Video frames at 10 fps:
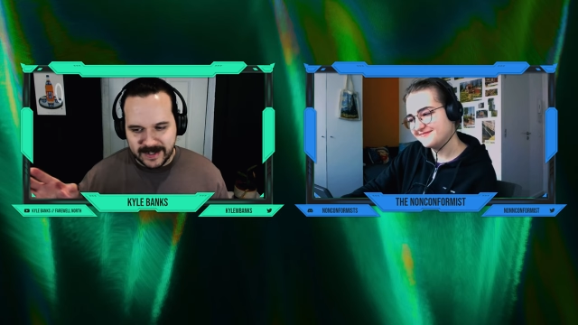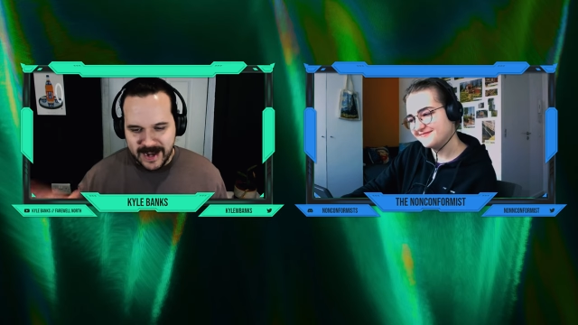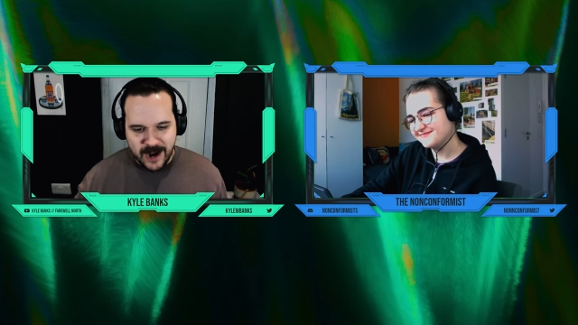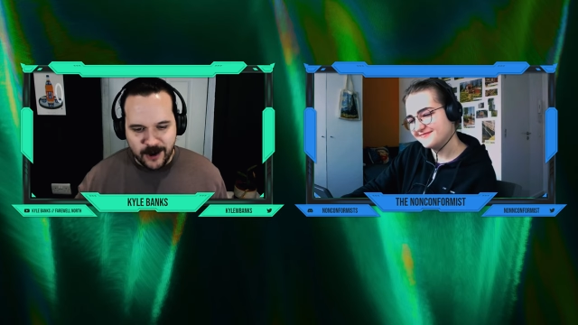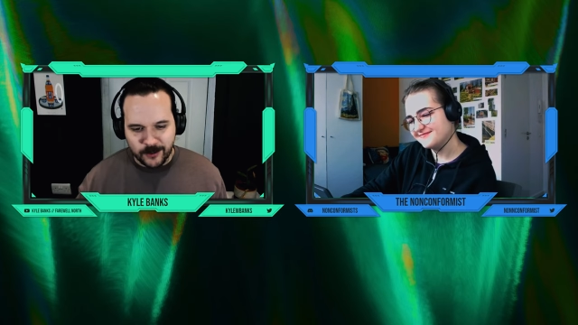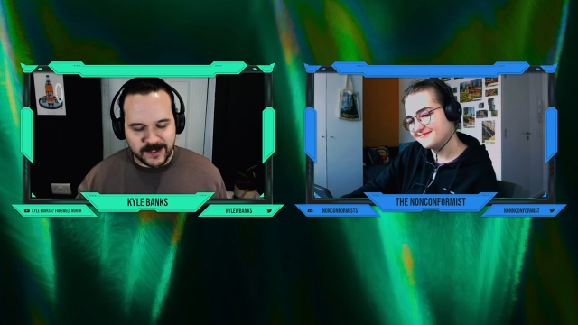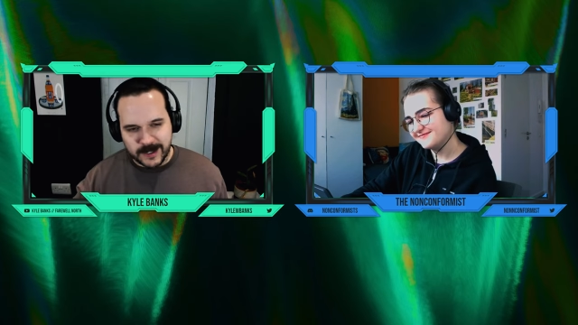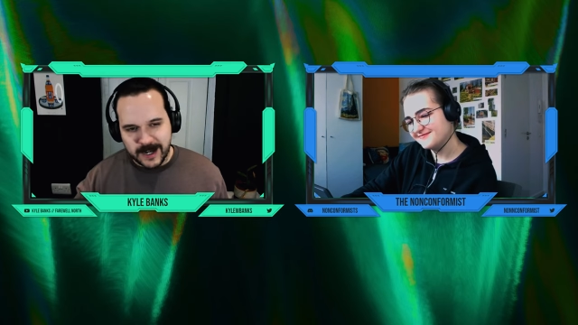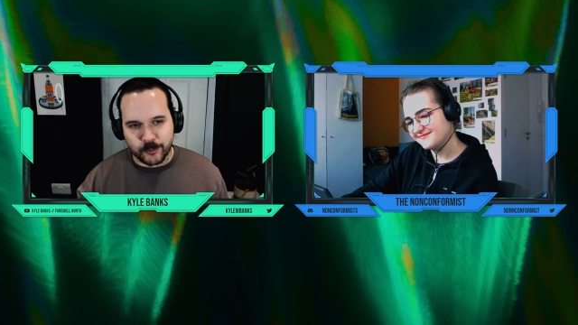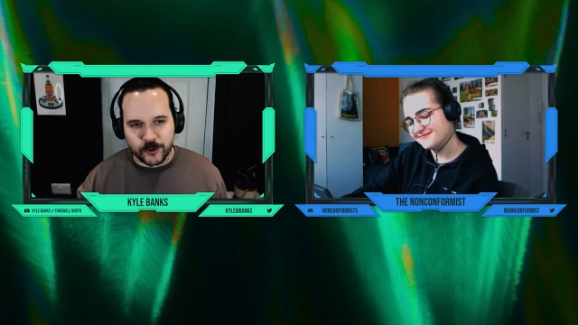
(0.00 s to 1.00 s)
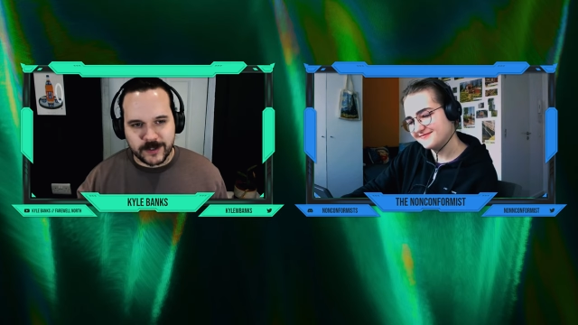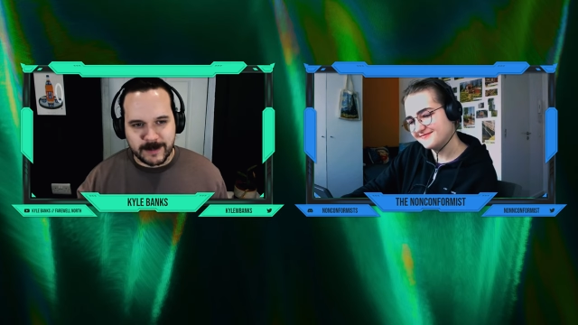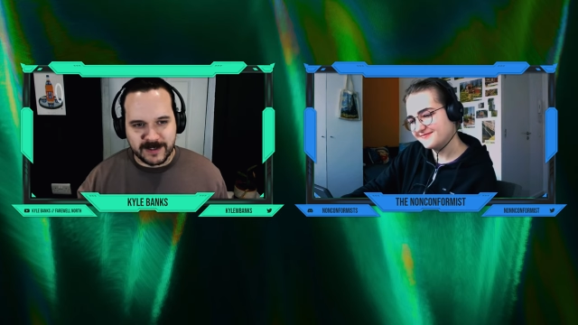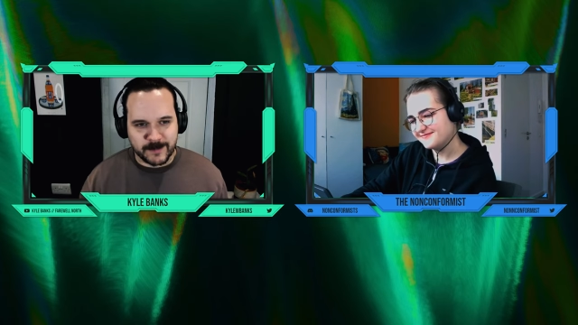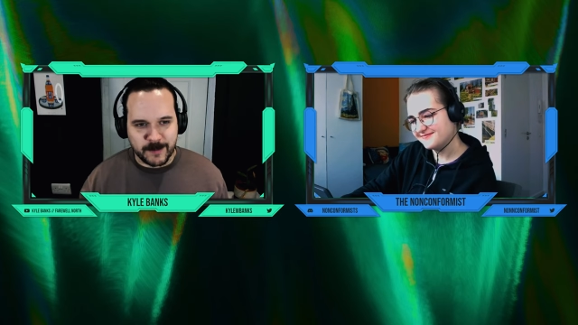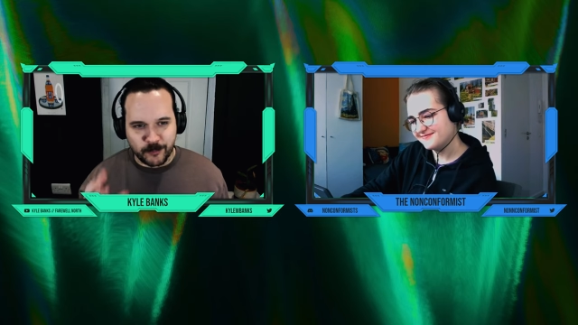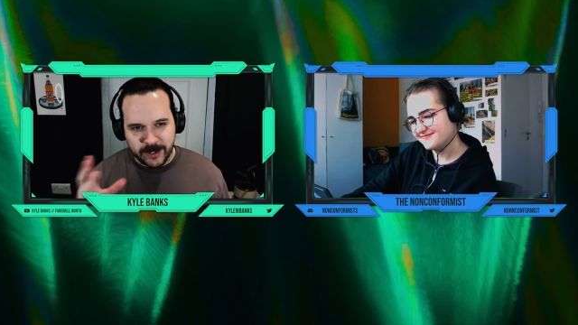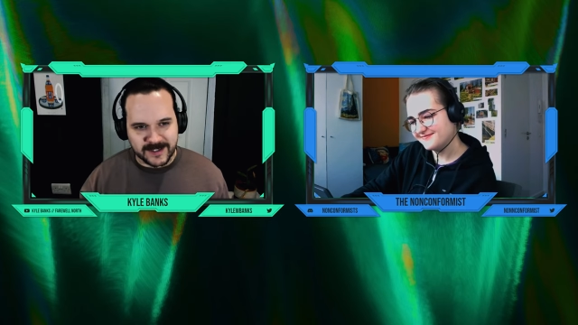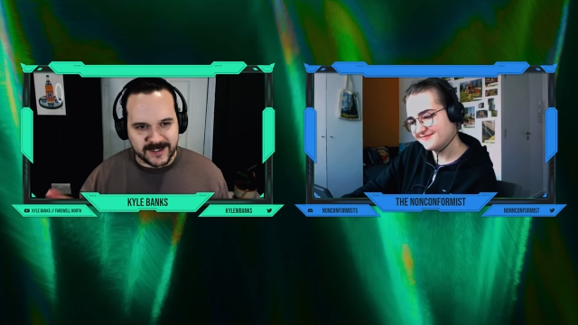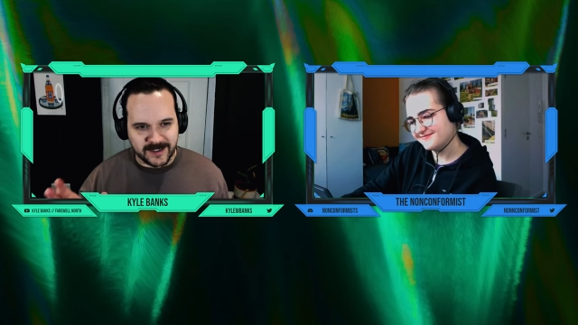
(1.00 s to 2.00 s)
Speaker 1: like an hour into kind of prototyping this, my
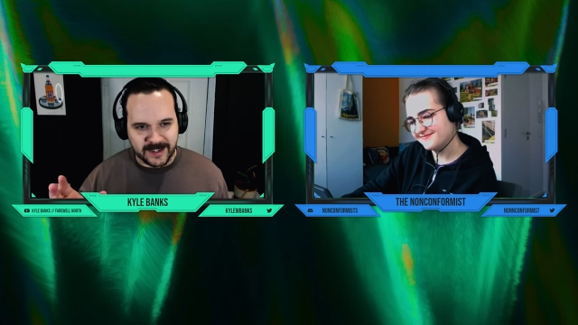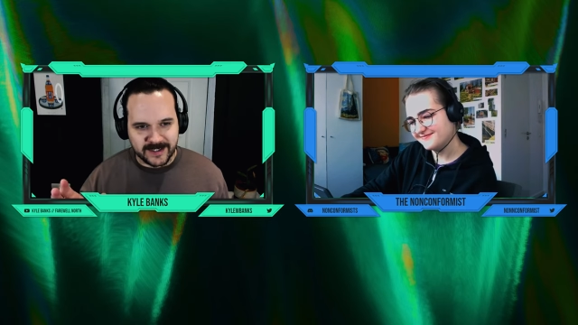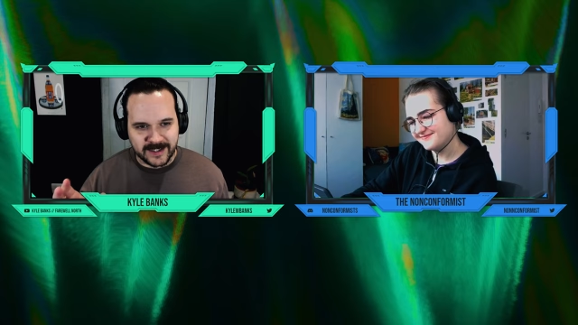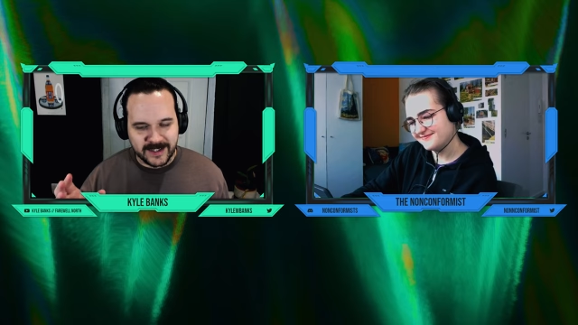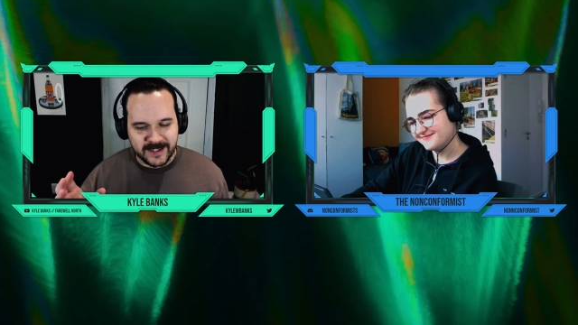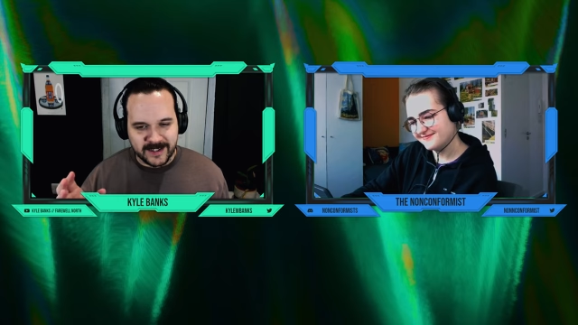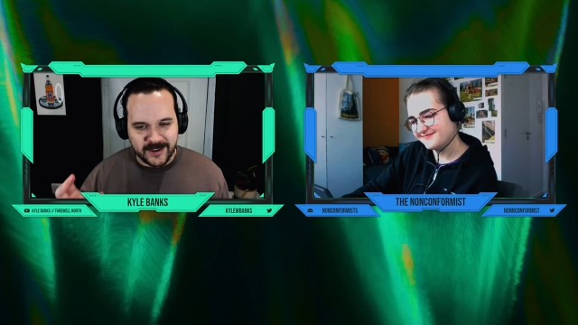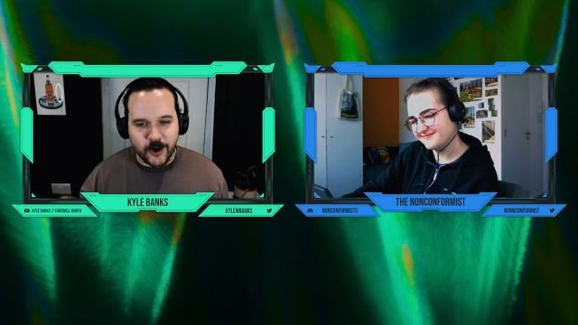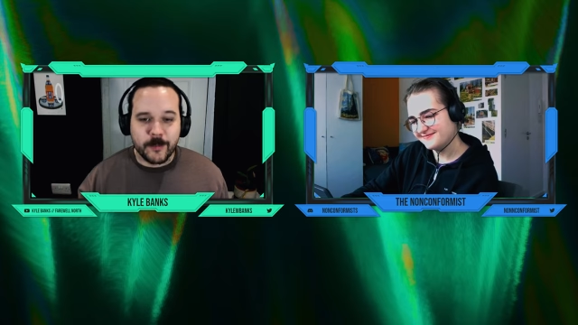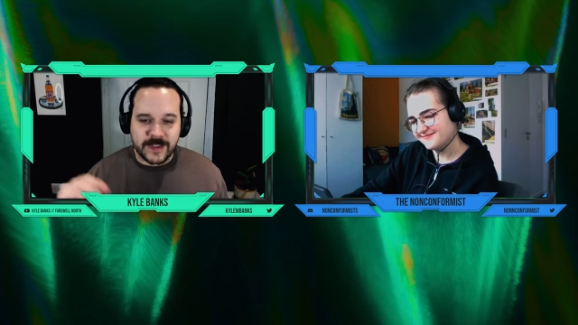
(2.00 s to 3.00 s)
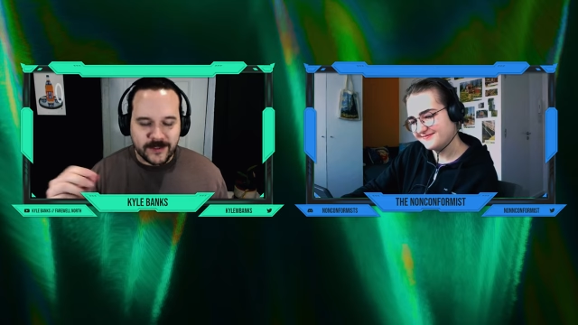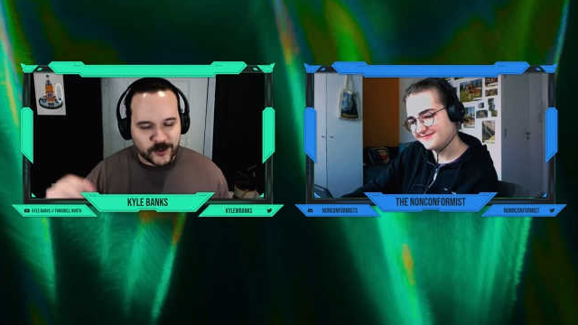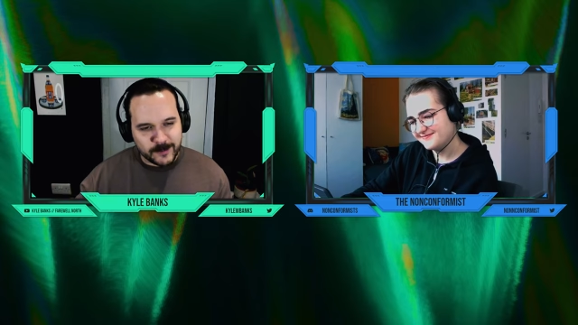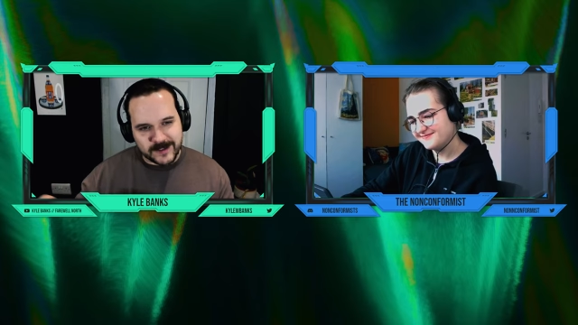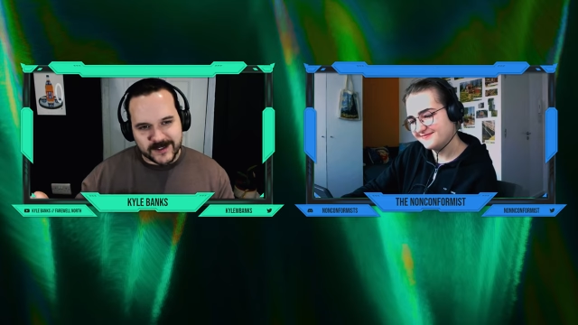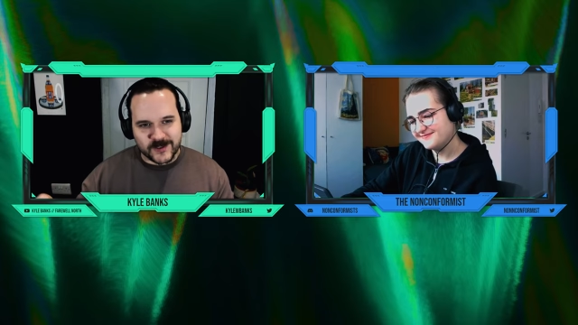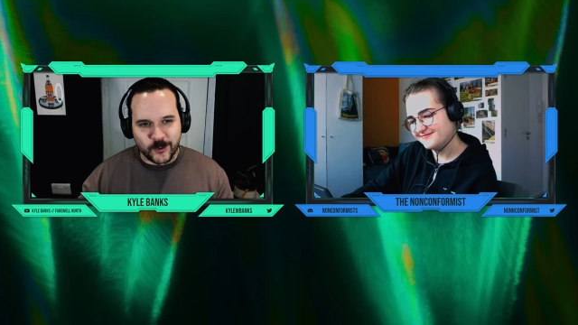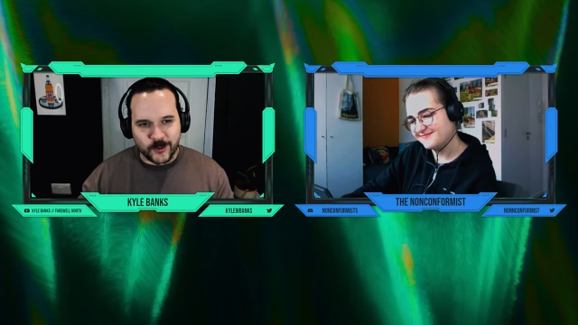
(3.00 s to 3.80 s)
brain is like, oh, but then there could be this